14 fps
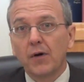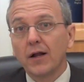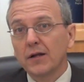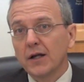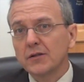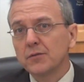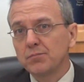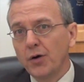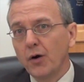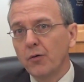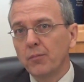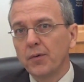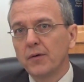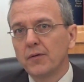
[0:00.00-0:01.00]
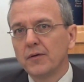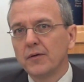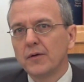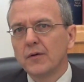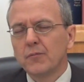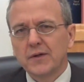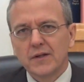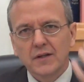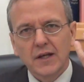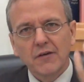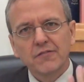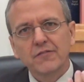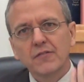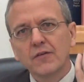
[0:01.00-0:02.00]
elected pope, when he
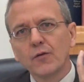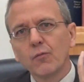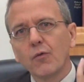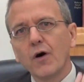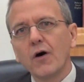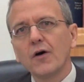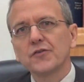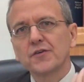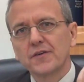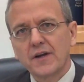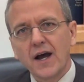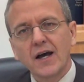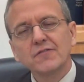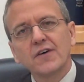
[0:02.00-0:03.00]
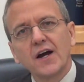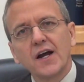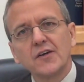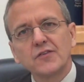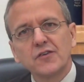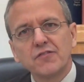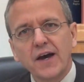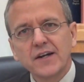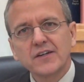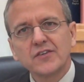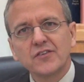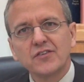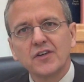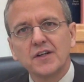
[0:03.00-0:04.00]
left the walls or the confines of
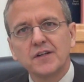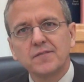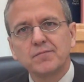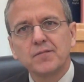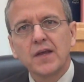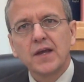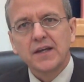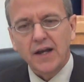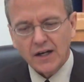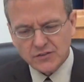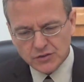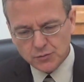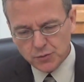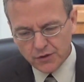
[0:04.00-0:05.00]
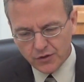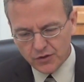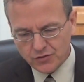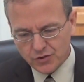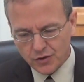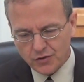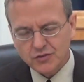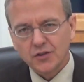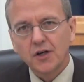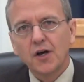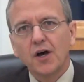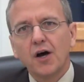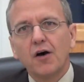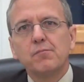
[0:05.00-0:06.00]
Vatican City, he actually went to the Church
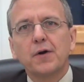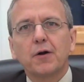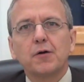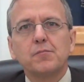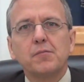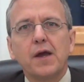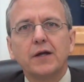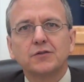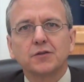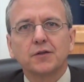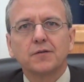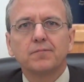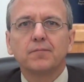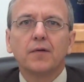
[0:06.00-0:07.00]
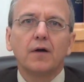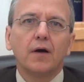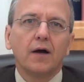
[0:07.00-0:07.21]
of Mary Major,